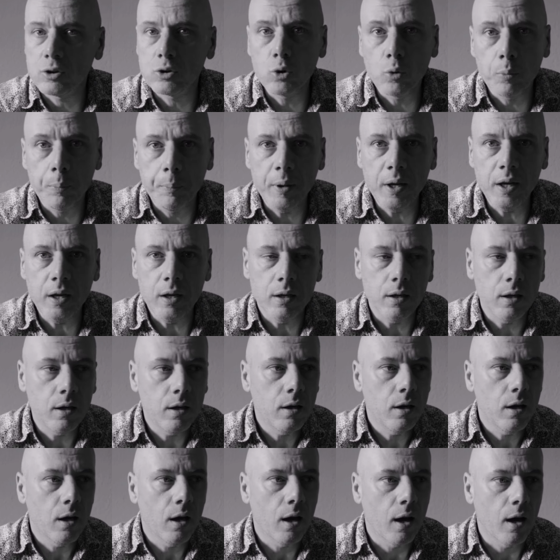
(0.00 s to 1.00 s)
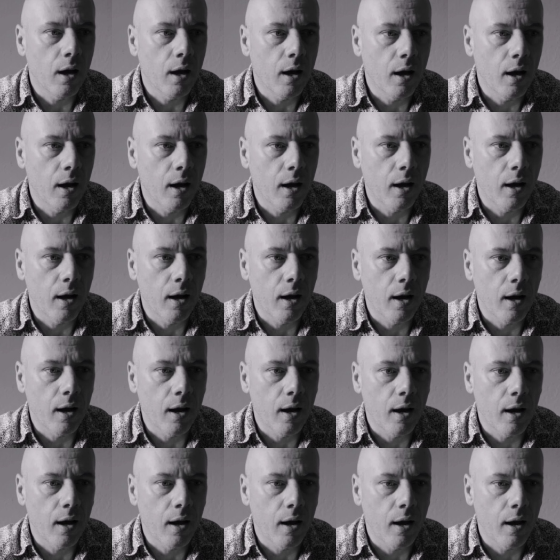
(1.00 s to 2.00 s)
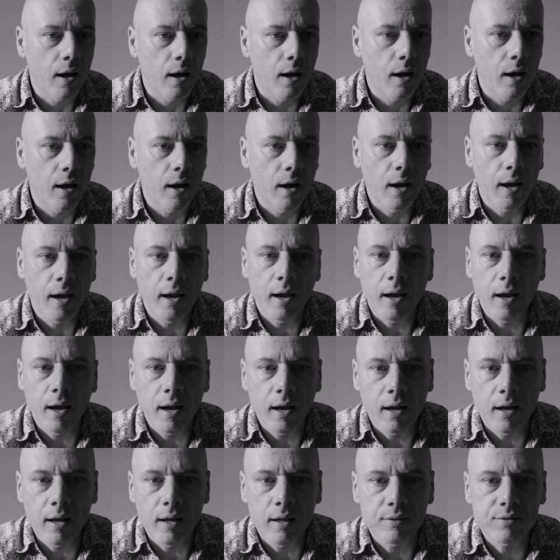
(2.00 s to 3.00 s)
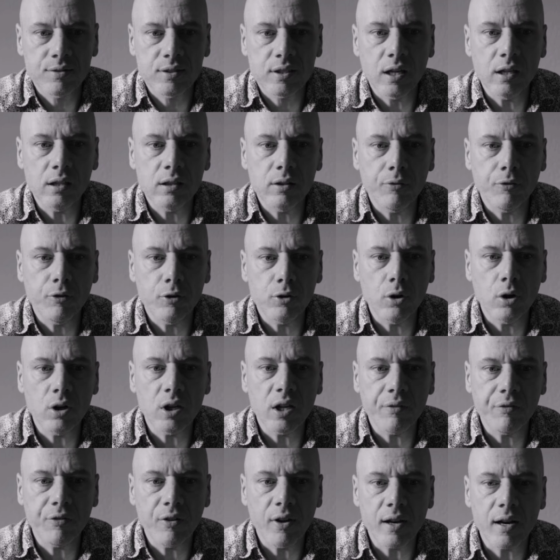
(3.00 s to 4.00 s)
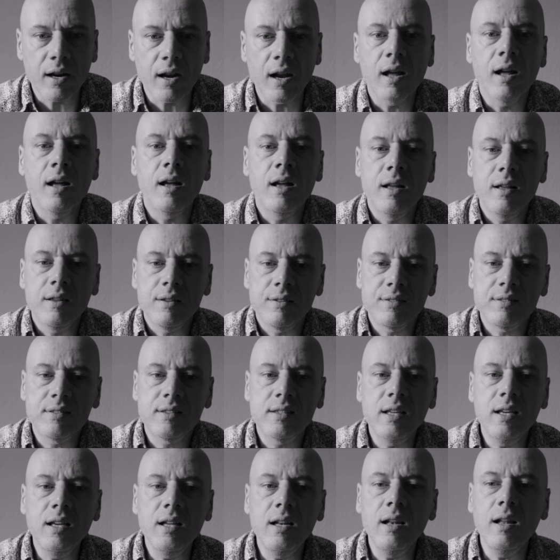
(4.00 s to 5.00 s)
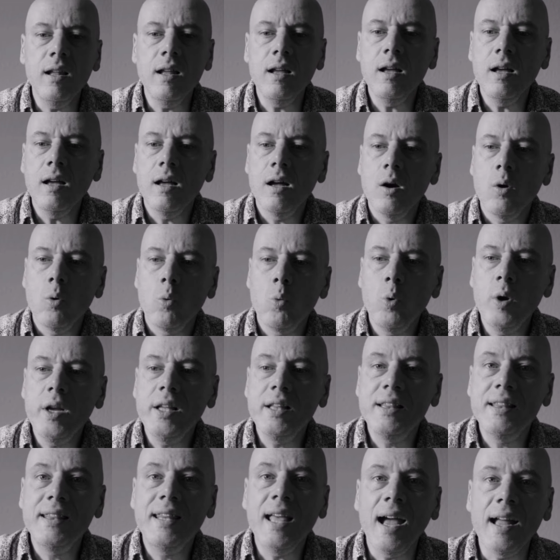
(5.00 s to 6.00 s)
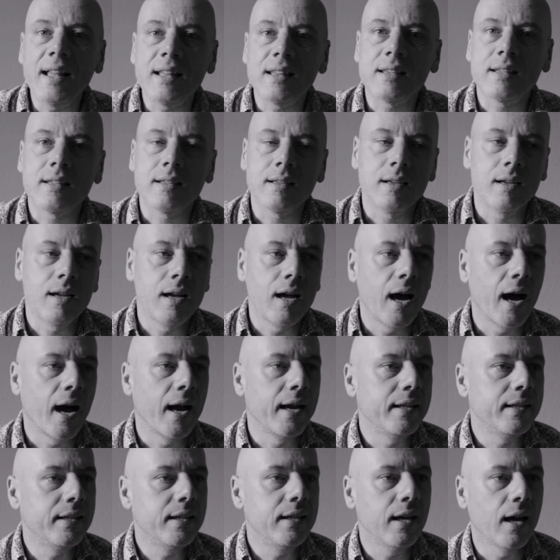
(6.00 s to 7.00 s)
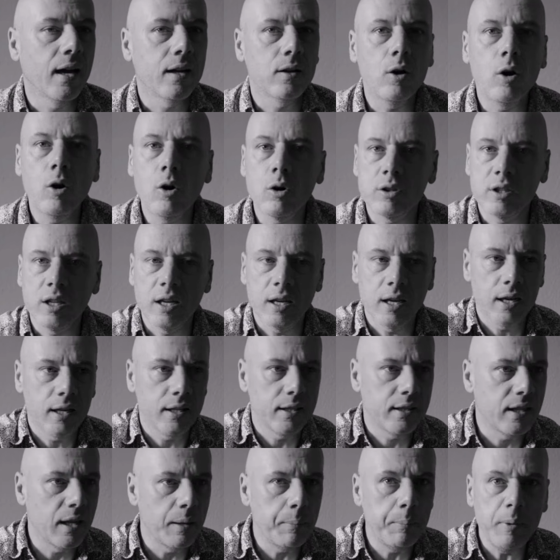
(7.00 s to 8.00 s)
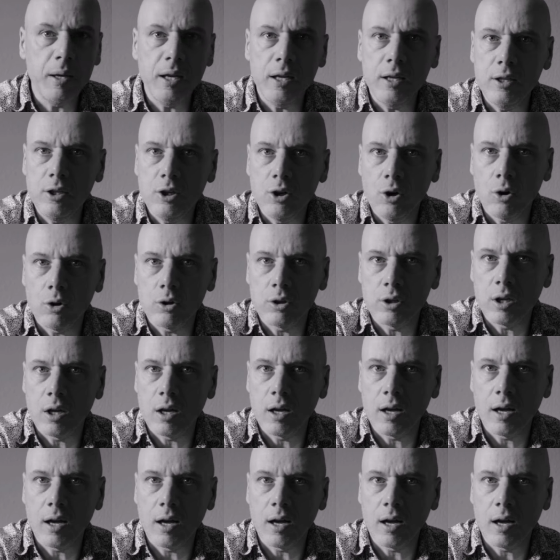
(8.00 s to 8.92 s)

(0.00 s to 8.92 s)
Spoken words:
to be a street photographer still with that idea, no? The Mignon